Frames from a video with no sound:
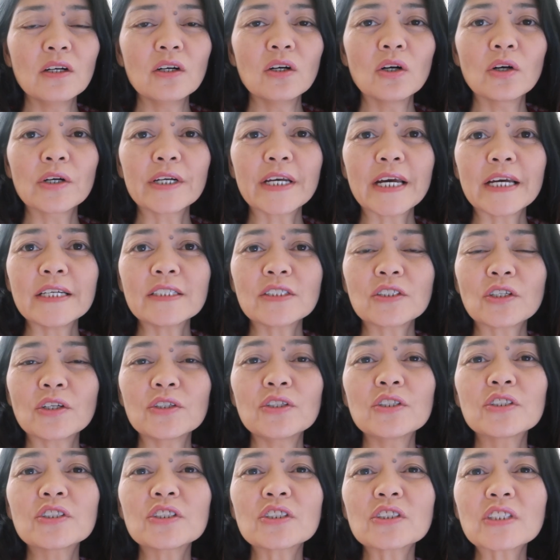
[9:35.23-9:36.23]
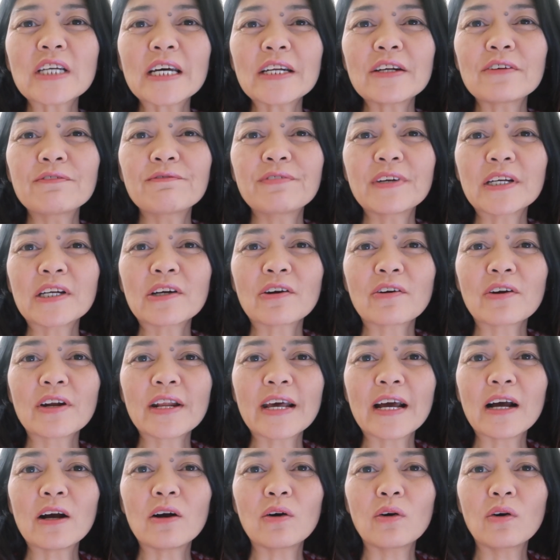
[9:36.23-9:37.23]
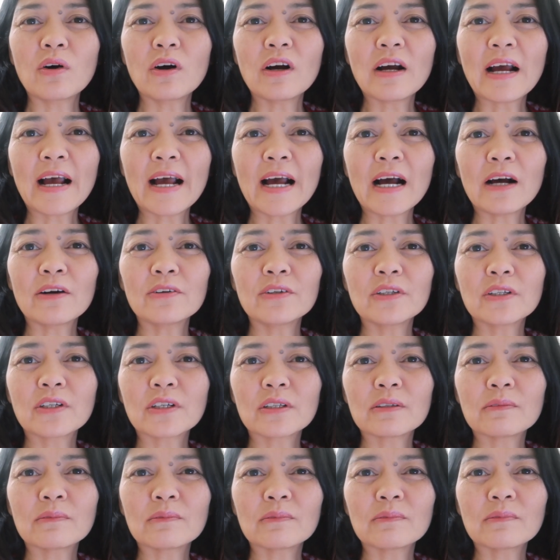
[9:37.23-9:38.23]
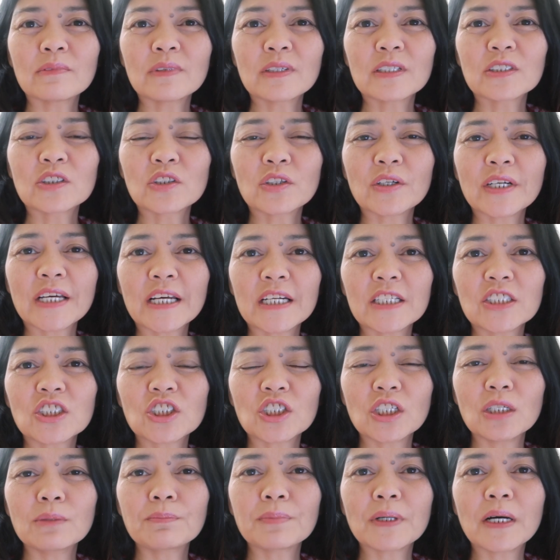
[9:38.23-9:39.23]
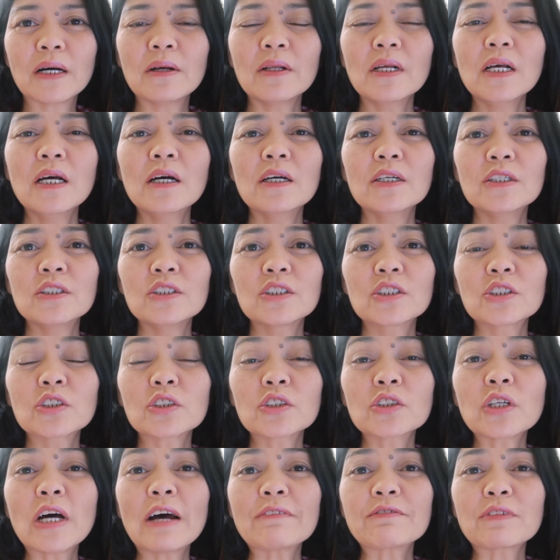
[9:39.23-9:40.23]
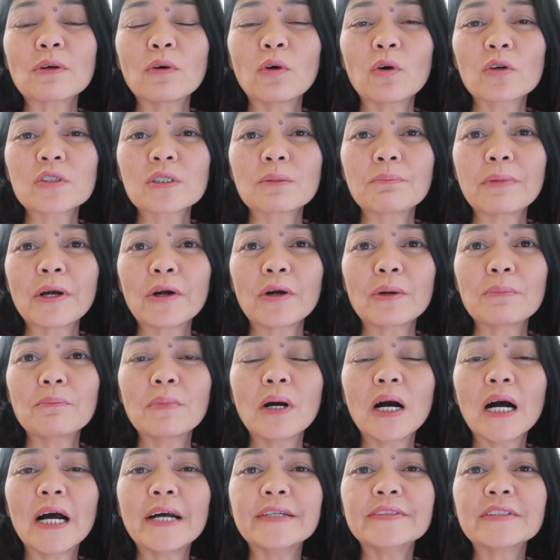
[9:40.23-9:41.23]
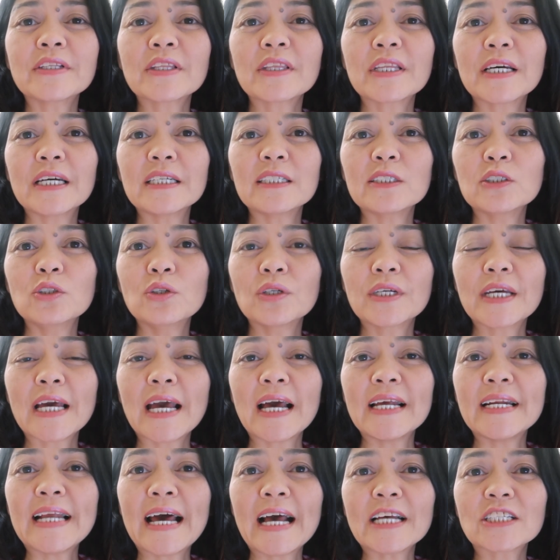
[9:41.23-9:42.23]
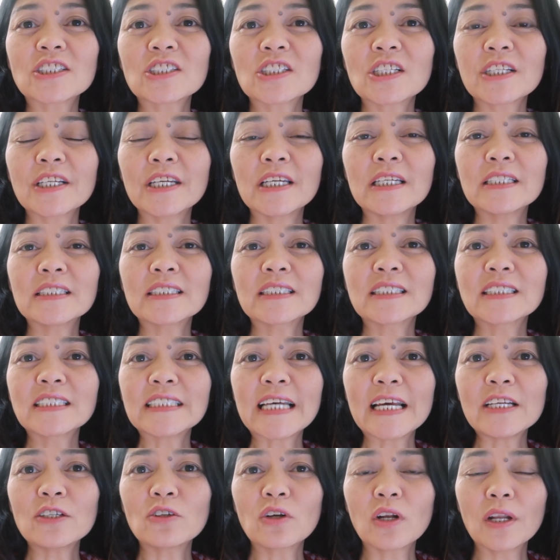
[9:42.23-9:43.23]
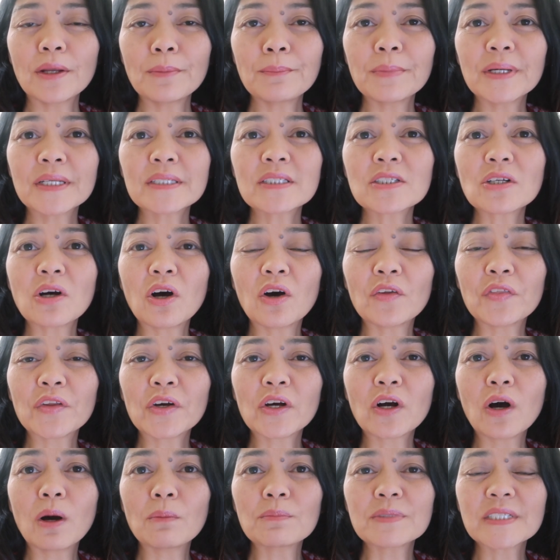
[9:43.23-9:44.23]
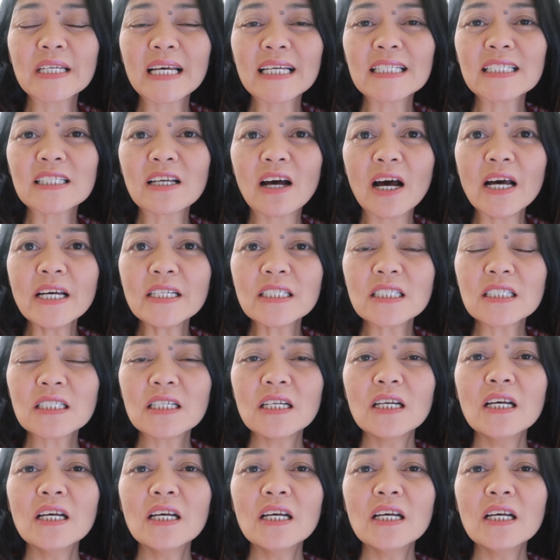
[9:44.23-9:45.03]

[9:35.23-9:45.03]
Okay, so you just kind of figure it out how you can sort of get it cheaper. You just have to also bear in mind that you can actually set your limits on the Commsec site.